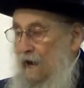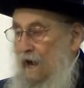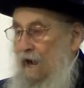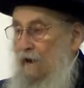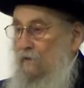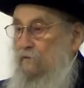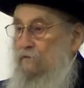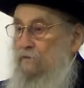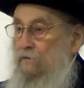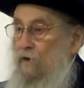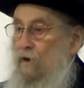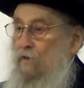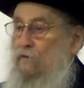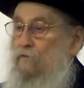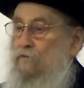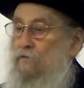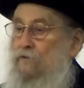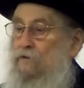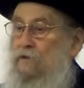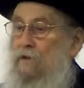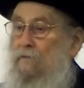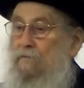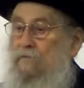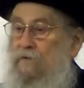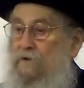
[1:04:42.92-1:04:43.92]
How low
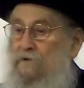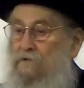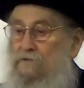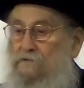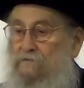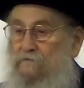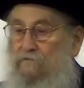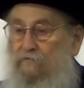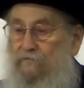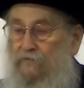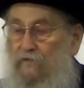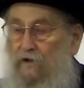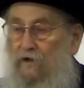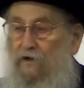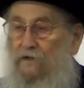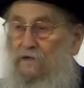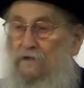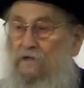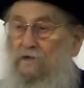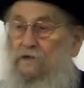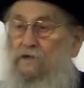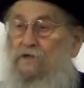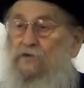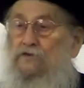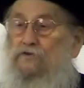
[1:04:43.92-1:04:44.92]
could a person fall
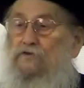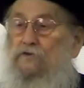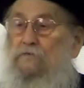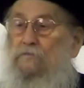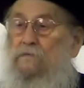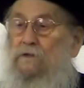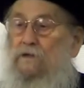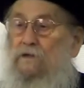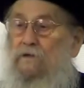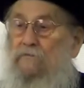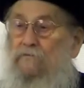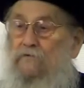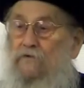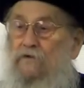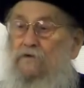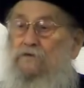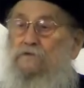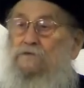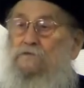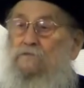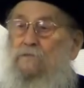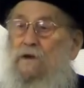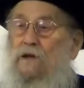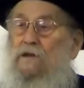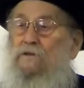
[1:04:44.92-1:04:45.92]
that he should be the
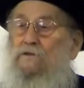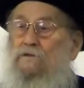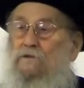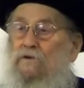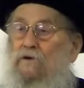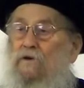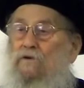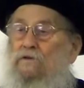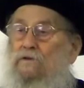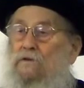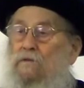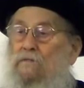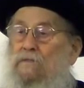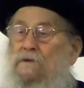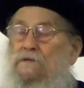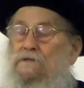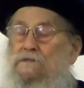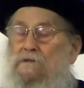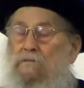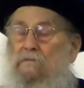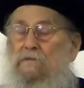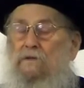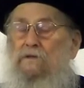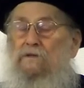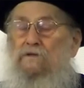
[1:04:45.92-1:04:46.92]
first one to go to the
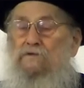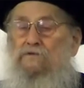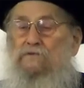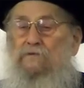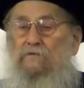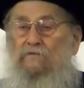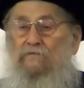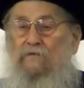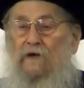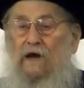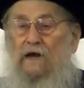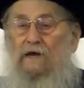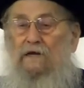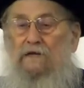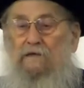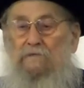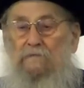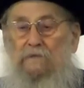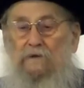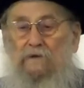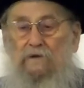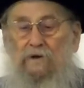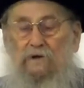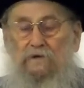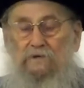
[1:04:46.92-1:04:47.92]
Beis HaMikdash to fight
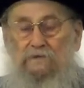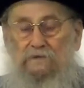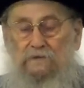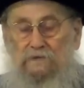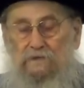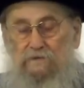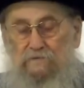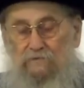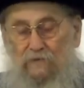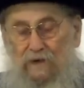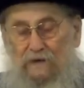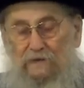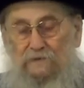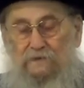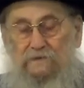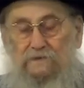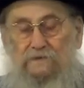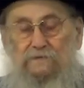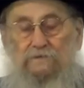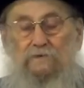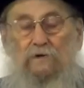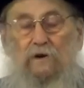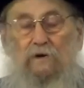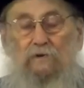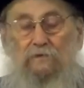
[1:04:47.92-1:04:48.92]
it because he's one
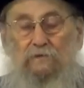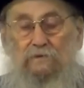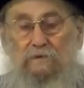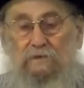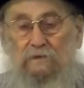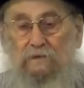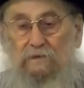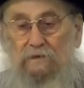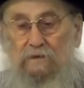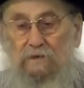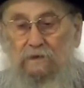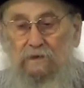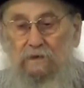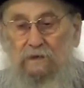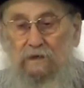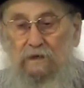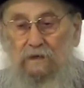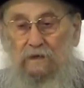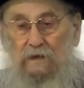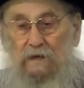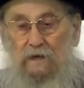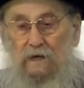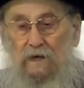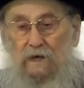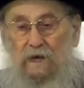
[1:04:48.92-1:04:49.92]
soul?
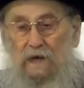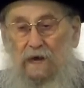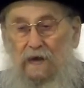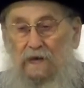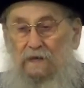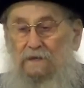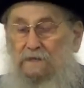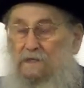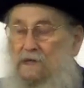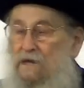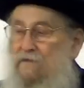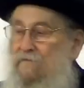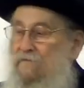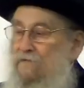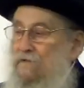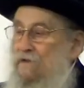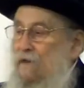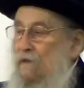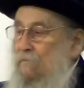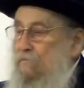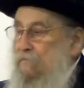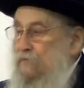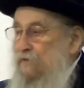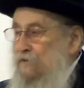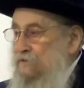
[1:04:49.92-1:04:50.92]
And
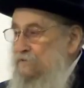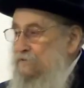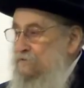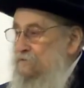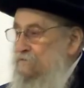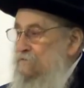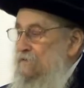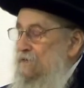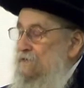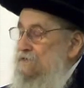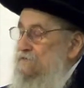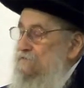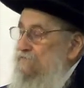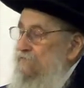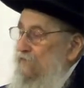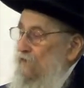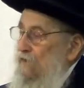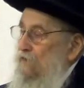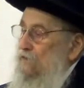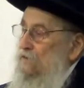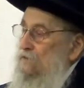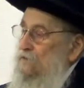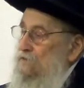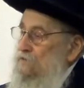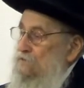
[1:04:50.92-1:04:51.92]
even a person has
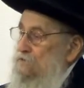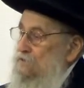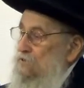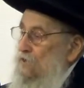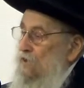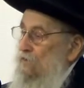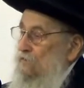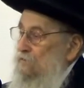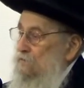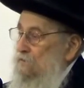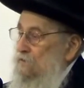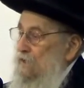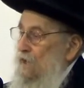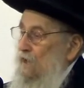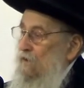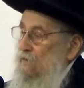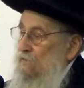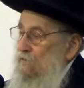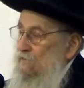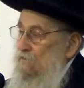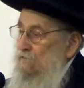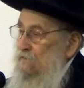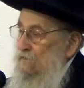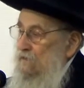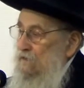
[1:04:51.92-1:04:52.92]
fallen so
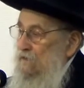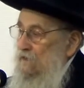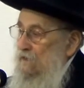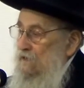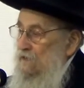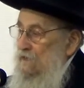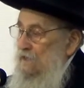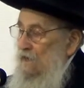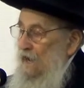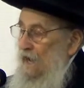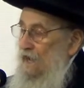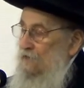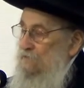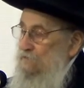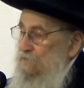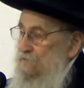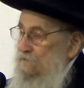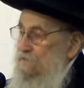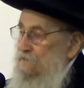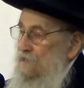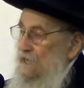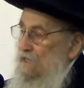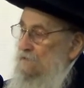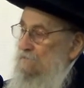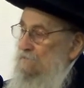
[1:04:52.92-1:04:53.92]
low, as we
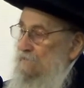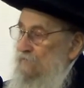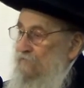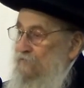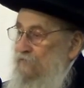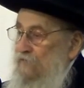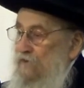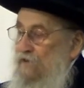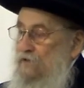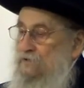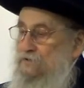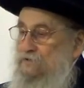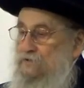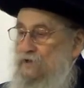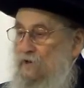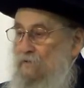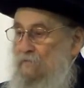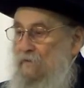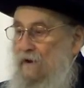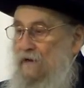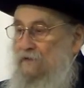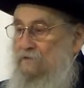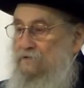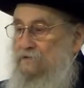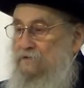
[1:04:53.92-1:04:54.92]
said before,
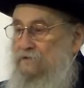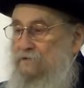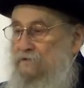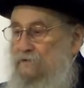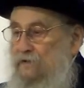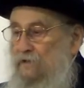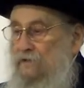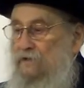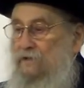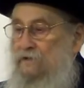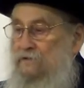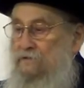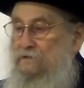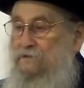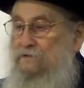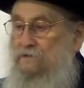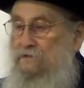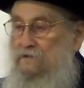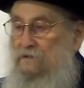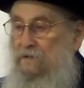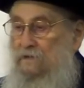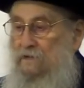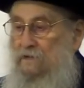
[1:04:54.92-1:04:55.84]
so much dirt